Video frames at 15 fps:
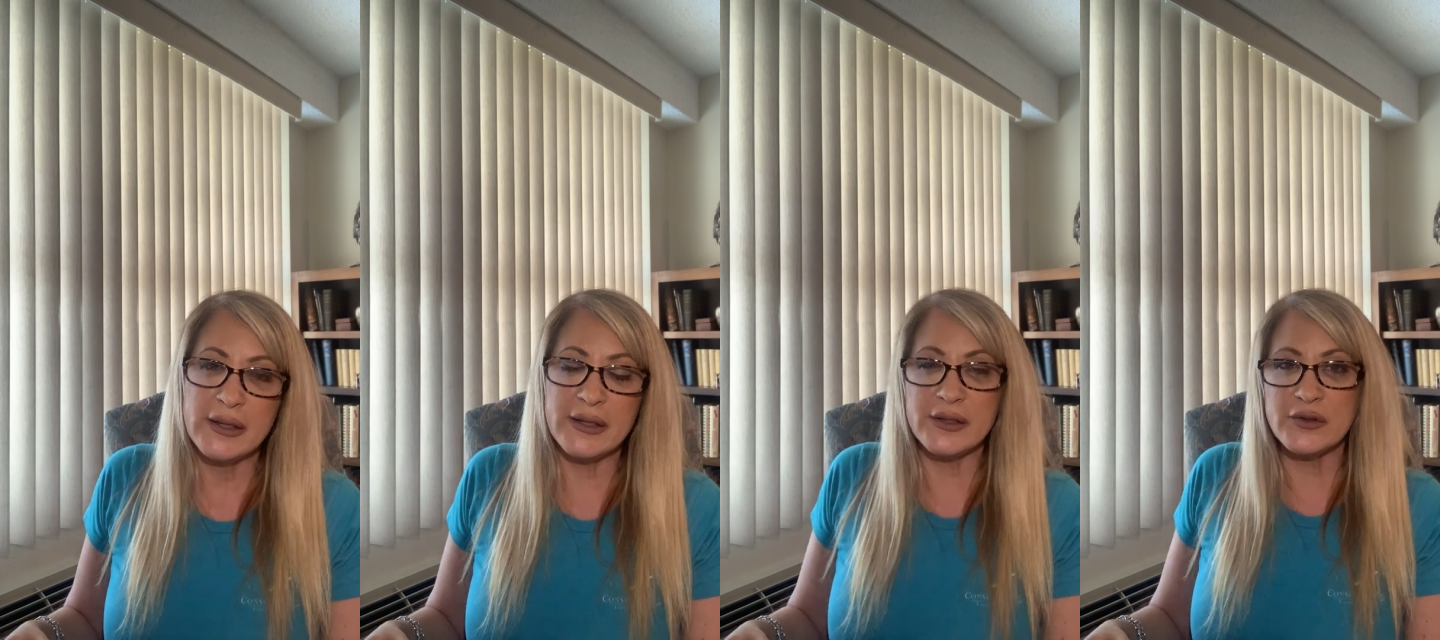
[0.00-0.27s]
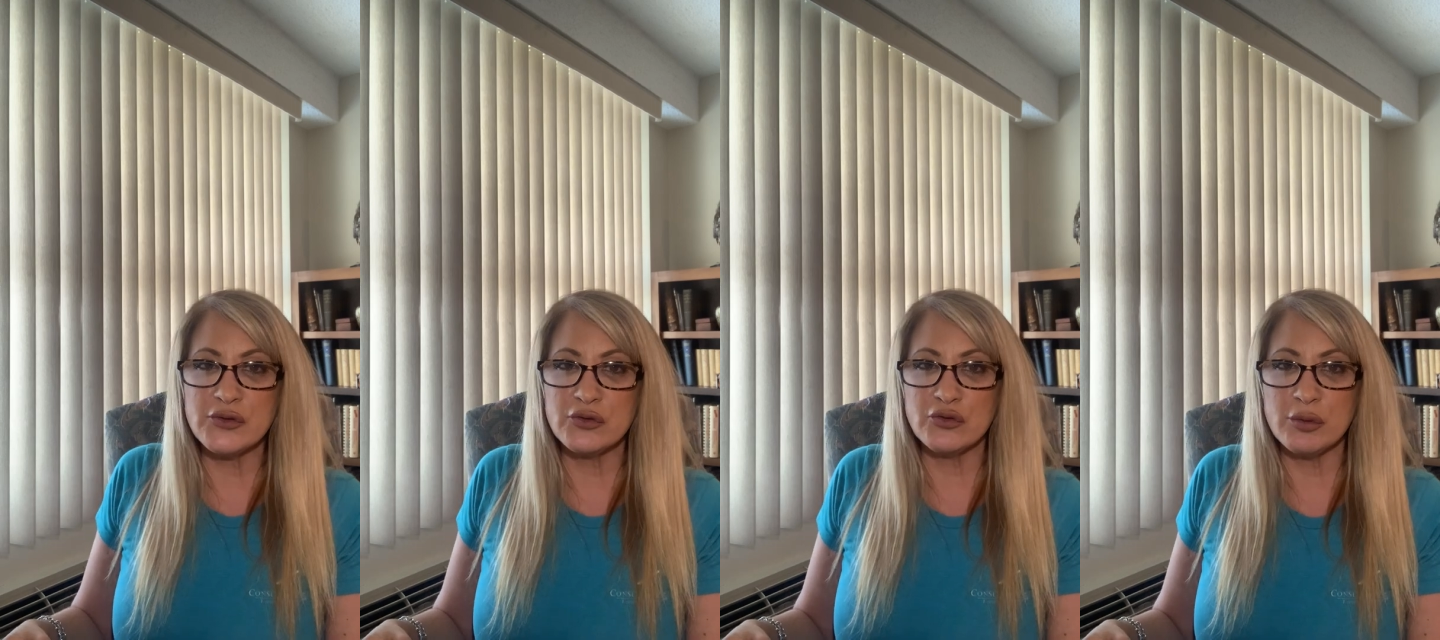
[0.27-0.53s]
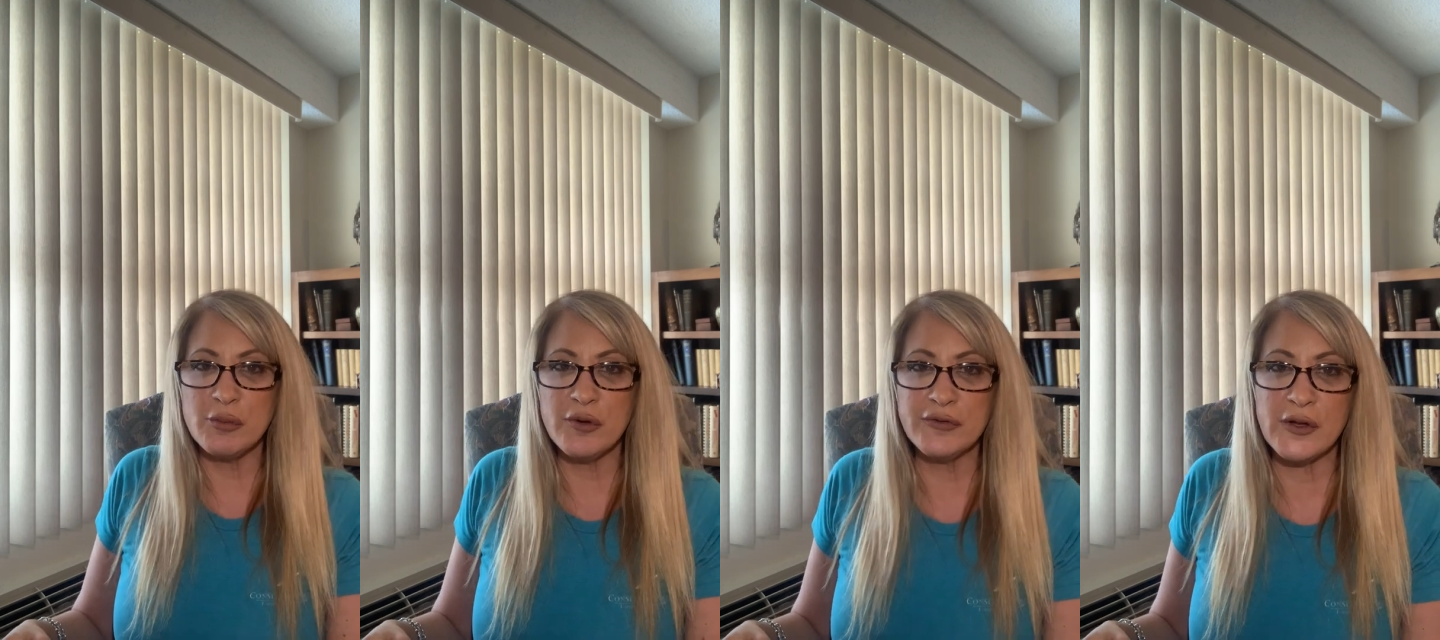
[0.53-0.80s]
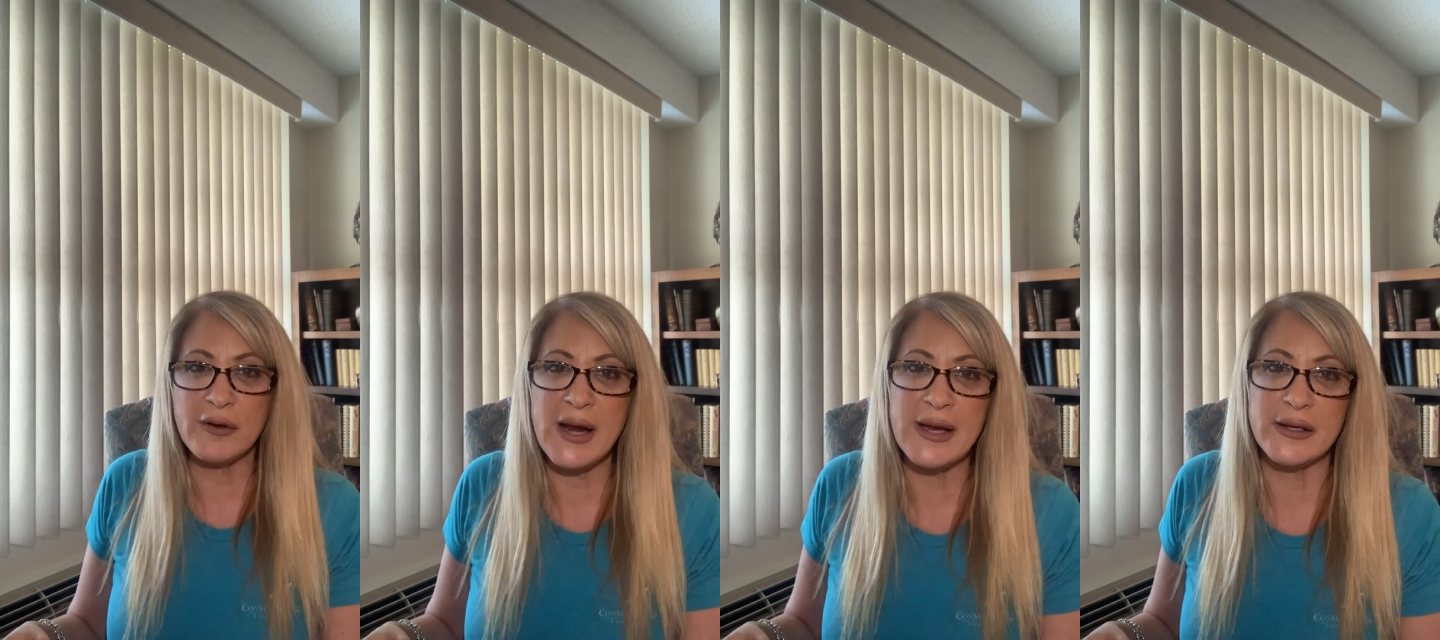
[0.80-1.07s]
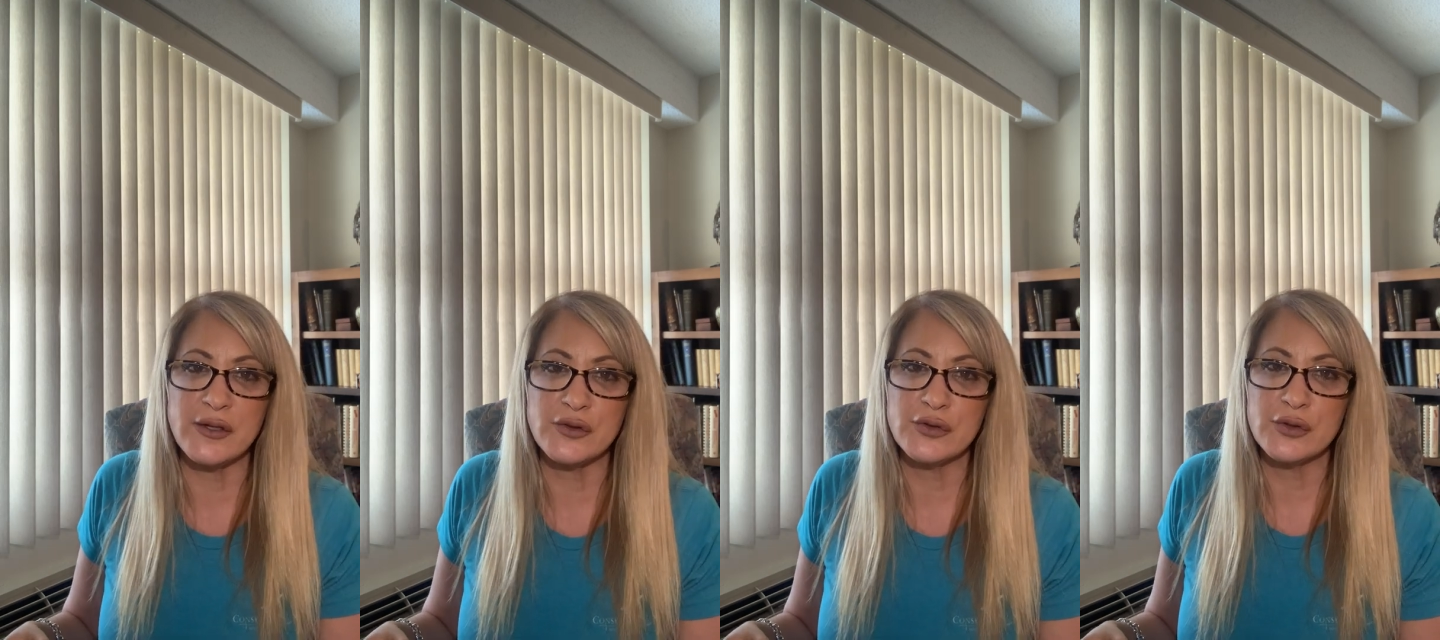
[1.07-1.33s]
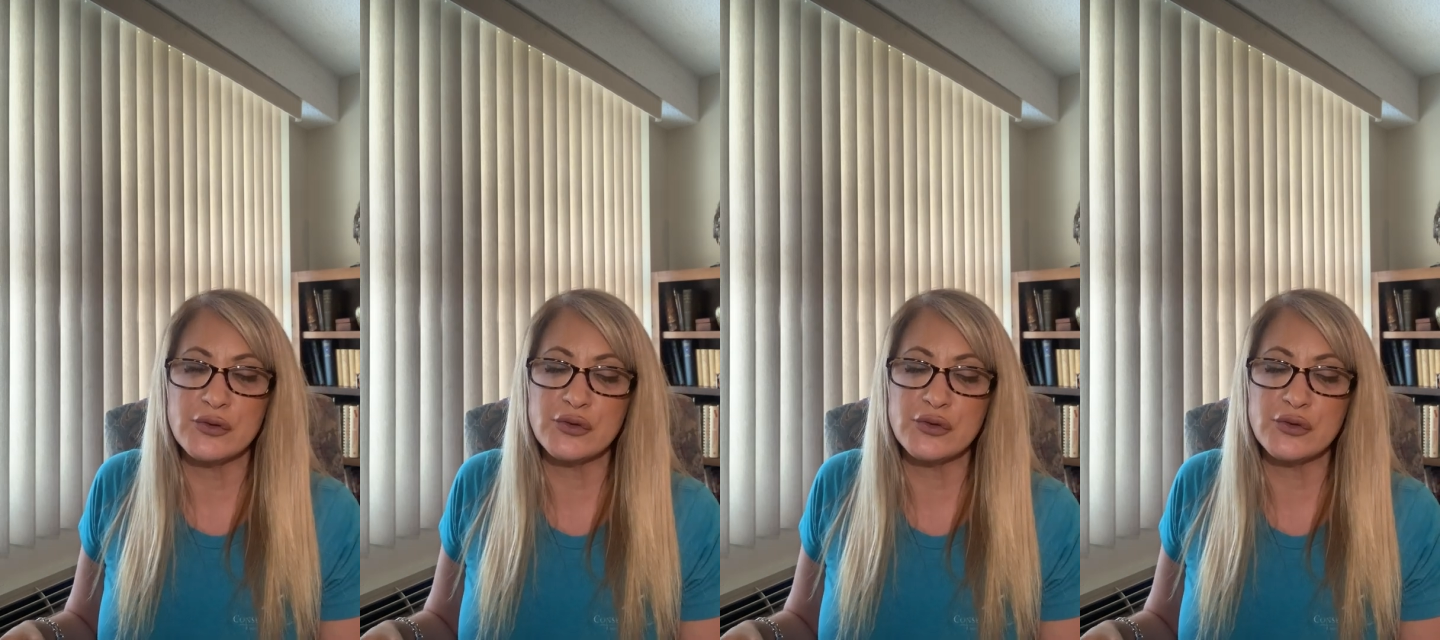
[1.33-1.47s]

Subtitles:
is to move their eggs.